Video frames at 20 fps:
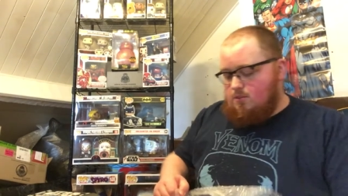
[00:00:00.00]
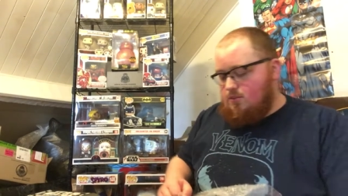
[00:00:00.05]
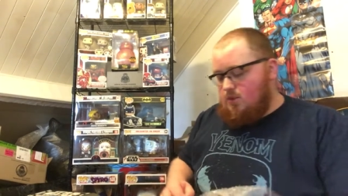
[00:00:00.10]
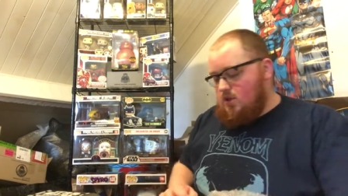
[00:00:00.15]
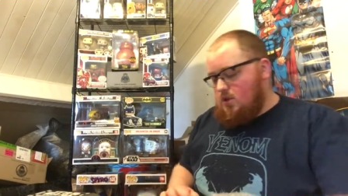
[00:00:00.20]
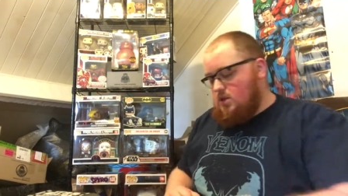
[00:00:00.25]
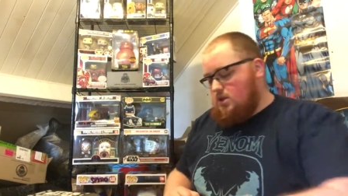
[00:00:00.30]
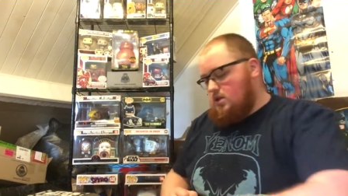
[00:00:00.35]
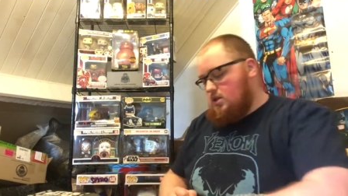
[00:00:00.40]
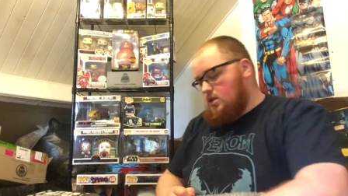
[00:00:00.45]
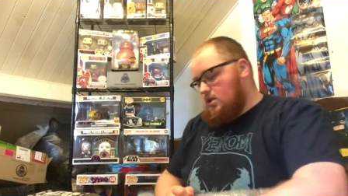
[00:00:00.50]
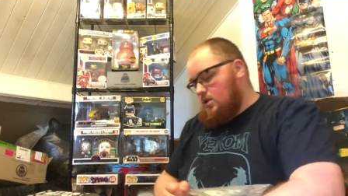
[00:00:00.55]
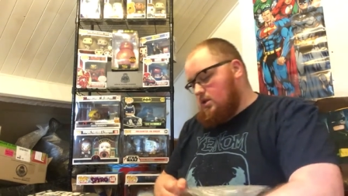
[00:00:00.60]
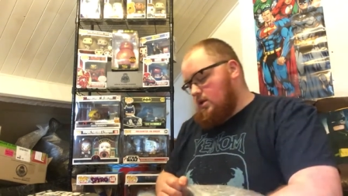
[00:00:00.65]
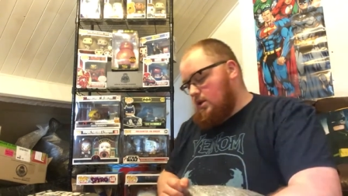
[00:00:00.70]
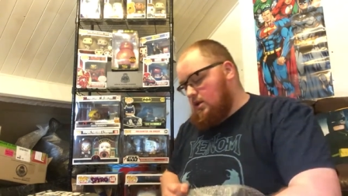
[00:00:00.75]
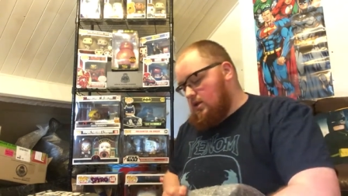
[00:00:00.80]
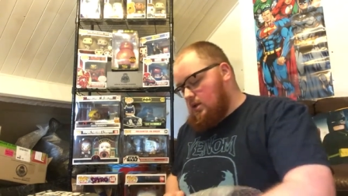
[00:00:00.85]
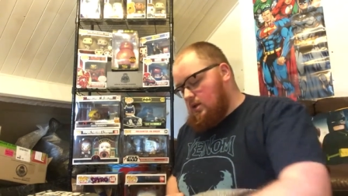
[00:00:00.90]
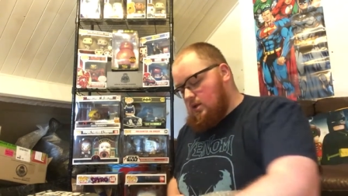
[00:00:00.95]
But
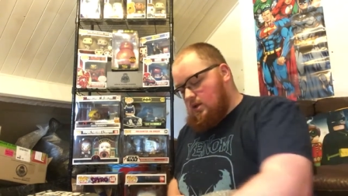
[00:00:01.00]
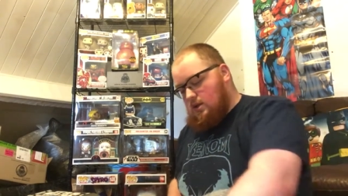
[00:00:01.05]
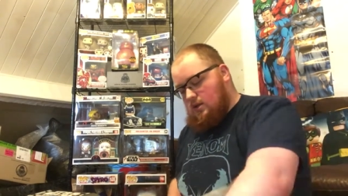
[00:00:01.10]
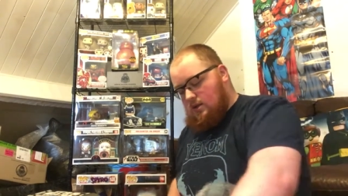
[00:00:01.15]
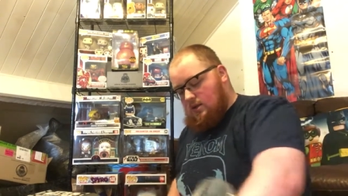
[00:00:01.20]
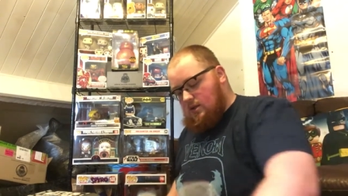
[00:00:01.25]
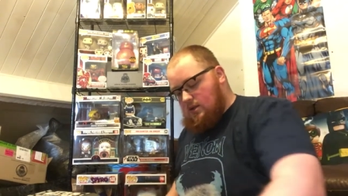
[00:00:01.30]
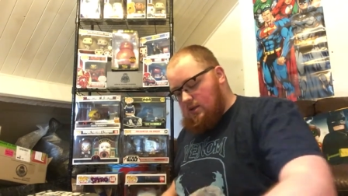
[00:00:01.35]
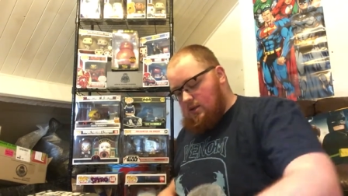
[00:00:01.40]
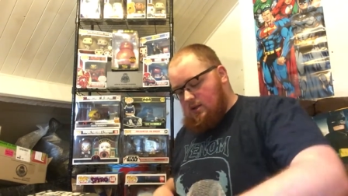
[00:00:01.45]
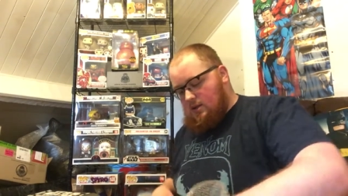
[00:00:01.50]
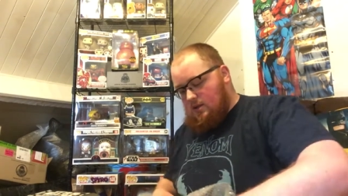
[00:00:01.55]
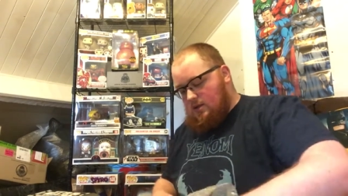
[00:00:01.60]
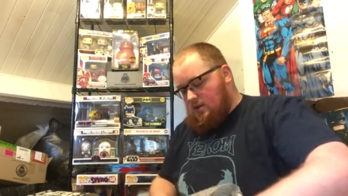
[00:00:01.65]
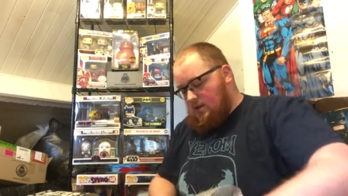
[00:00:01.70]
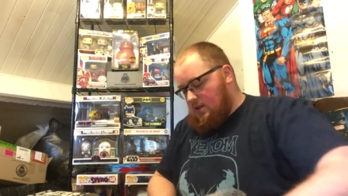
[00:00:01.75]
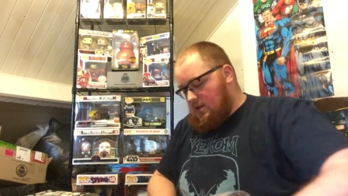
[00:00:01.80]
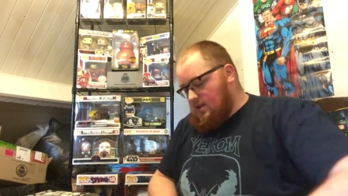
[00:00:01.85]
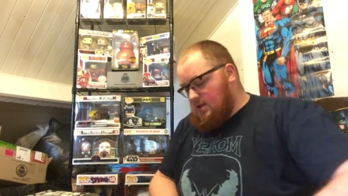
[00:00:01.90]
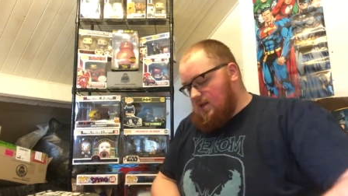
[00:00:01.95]
uh,
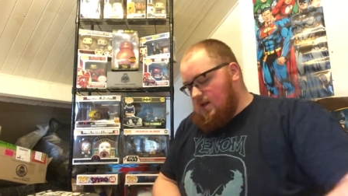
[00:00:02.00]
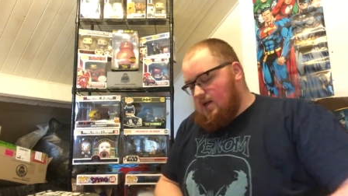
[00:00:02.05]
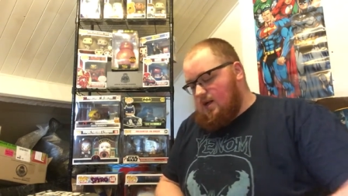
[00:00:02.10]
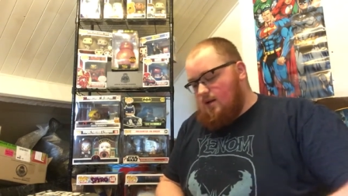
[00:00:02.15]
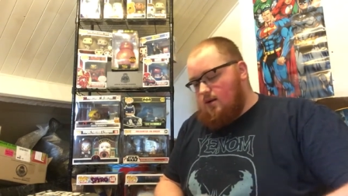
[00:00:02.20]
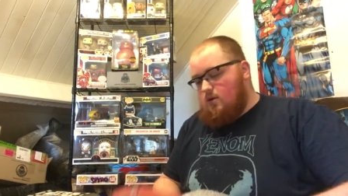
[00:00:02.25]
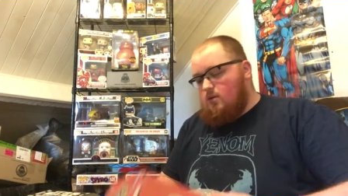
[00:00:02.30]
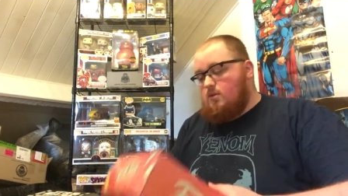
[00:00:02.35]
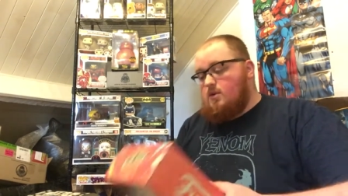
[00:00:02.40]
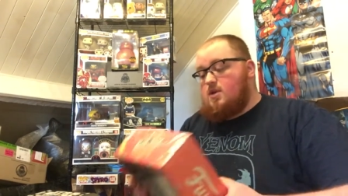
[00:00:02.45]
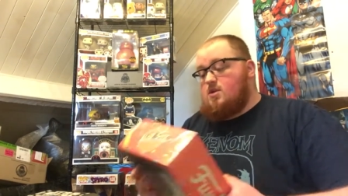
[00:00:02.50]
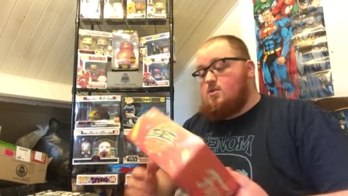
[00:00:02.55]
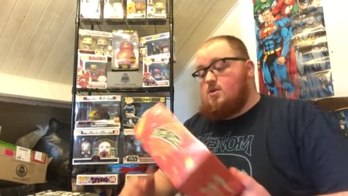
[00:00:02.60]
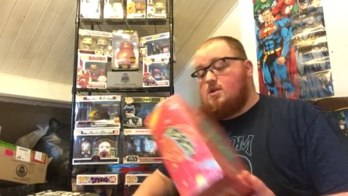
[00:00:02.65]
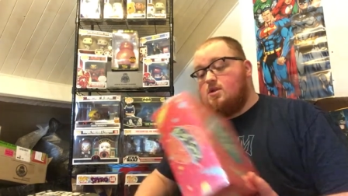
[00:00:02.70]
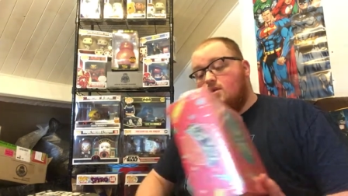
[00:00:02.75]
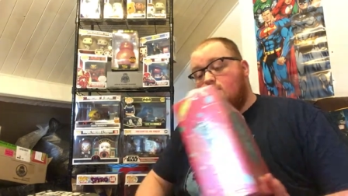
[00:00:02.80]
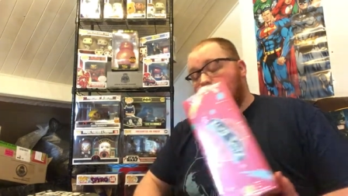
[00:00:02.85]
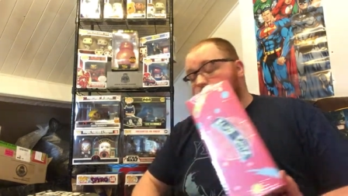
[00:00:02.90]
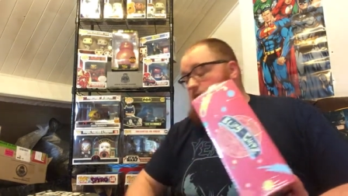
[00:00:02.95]
so like I say, oh, this one's
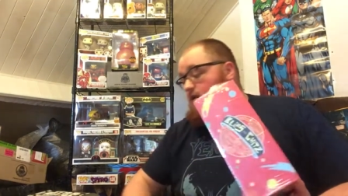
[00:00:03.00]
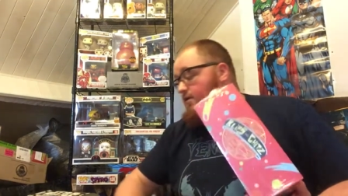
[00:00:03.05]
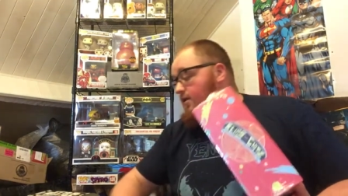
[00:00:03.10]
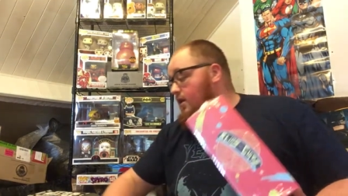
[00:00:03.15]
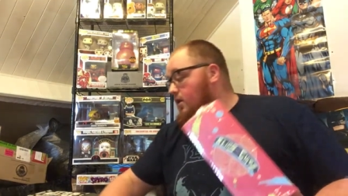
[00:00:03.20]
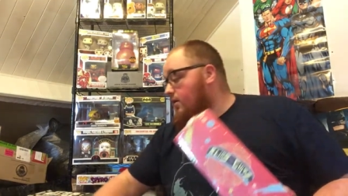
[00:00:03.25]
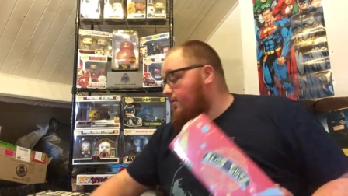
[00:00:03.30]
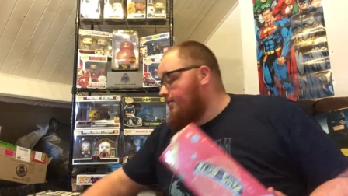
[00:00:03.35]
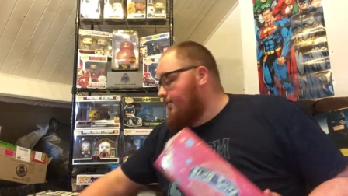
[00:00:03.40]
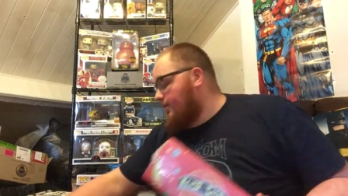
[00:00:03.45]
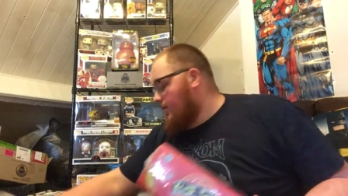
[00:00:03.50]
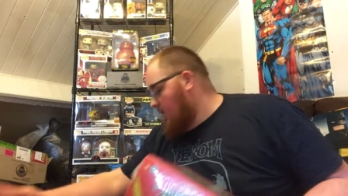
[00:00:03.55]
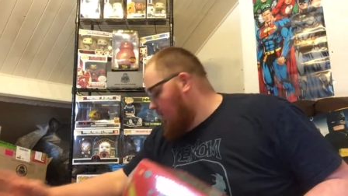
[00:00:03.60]
still got cellophane on.